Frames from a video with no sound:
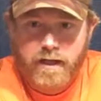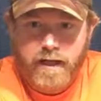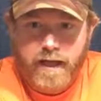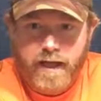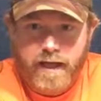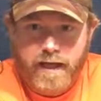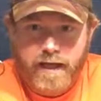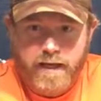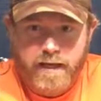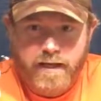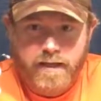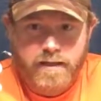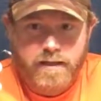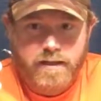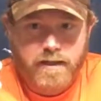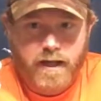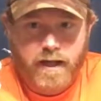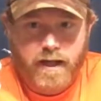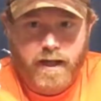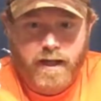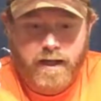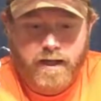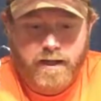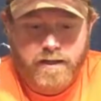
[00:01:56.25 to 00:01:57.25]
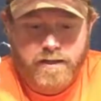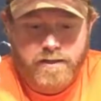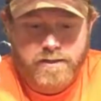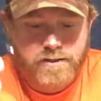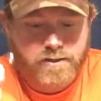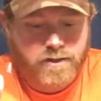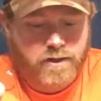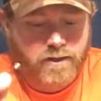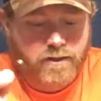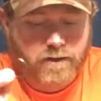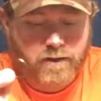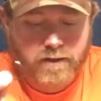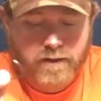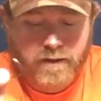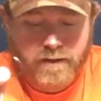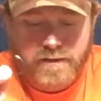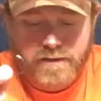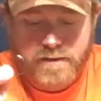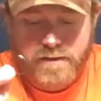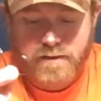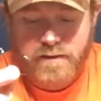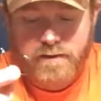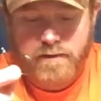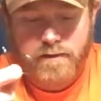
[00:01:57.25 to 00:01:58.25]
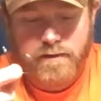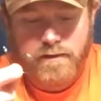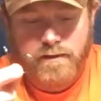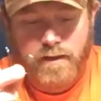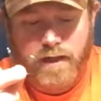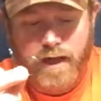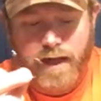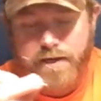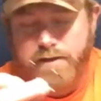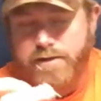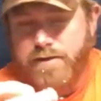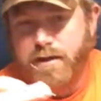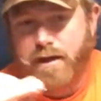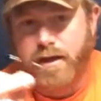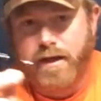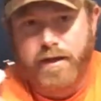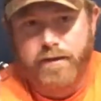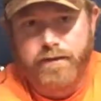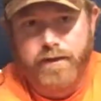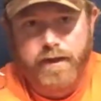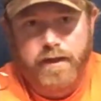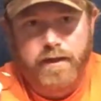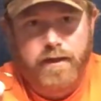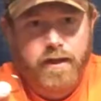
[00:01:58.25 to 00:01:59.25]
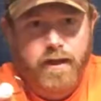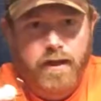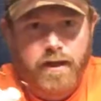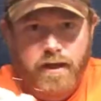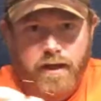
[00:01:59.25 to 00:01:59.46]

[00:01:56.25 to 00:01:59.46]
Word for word: and circle hooks I use on everything.